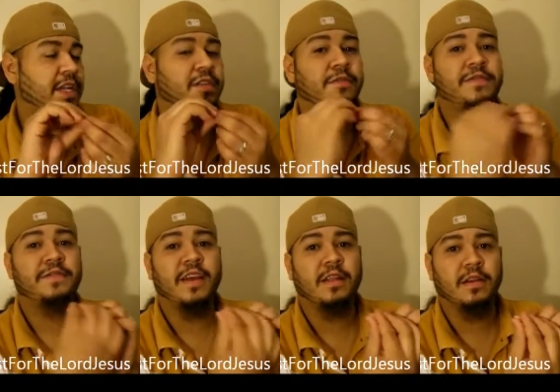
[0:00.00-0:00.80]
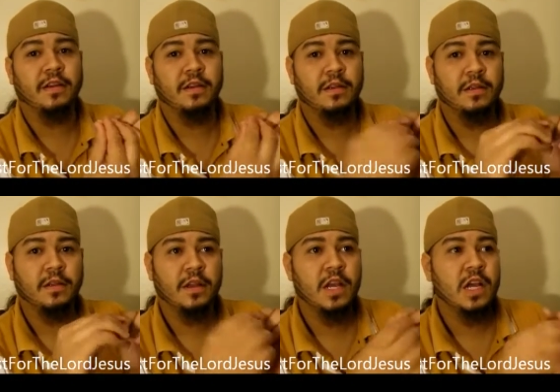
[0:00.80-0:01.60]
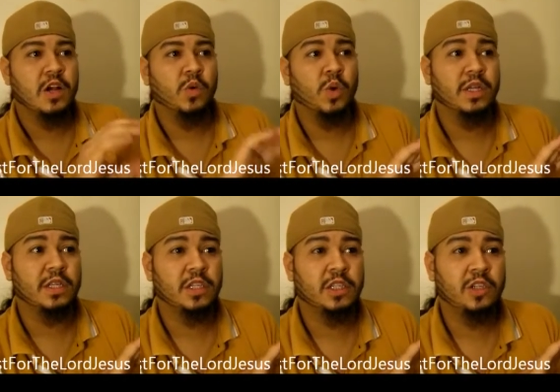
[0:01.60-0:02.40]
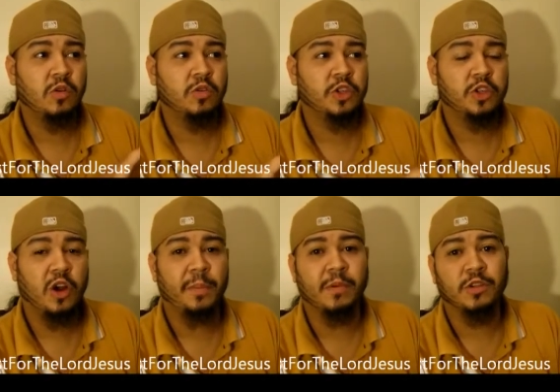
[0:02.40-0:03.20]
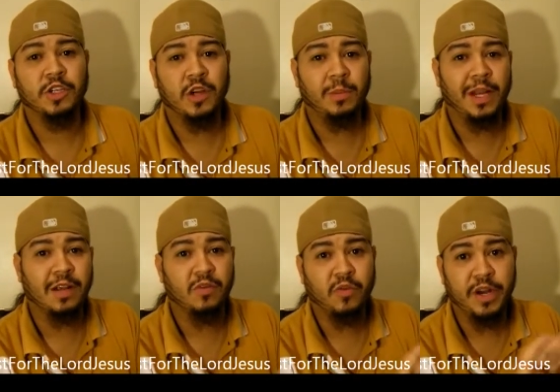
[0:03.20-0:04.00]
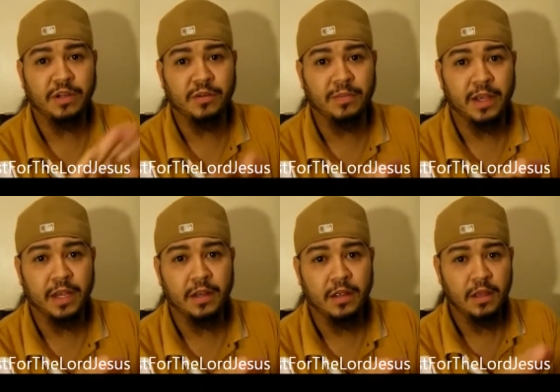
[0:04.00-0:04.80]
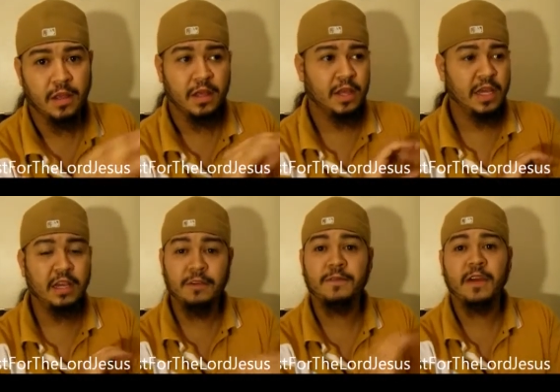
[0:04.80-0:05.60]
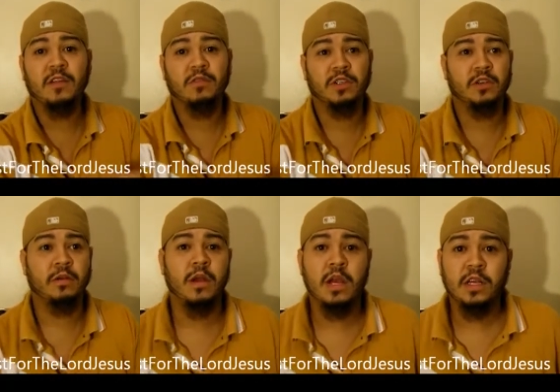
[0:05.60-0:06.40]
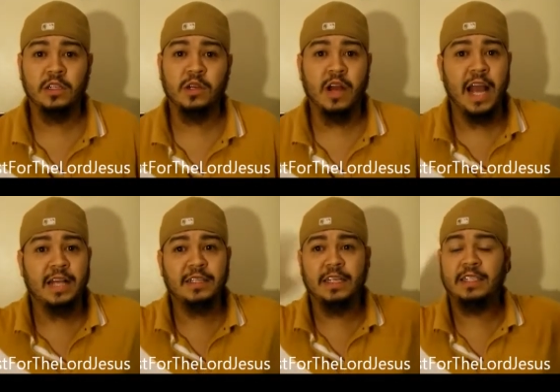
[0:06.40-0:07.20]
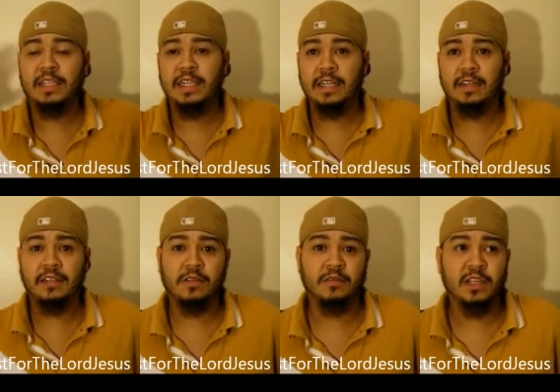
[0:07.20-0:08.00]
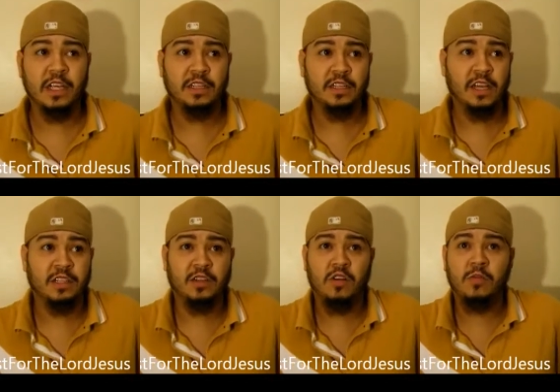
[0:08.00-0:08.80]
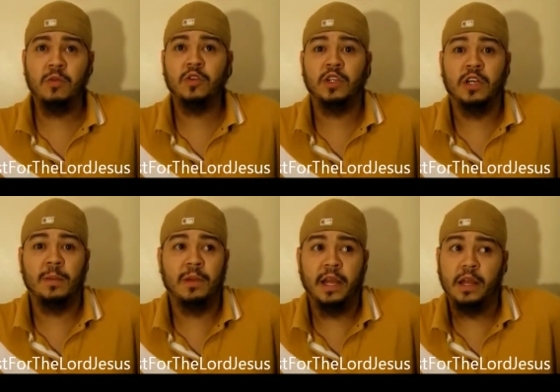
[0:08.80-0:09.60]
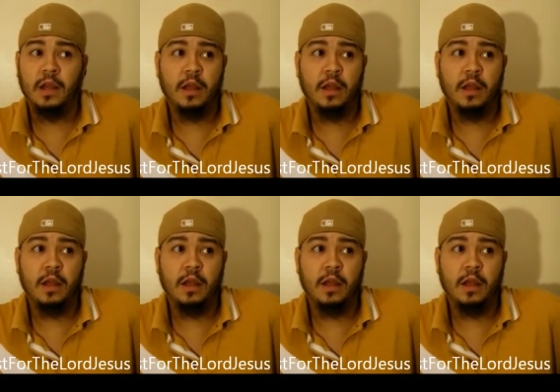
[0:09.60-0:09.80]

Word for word: feather was so sharp. It was sharp like a razor blade. Each feather was sharp. So as I seen this, just in slow motion, I'm like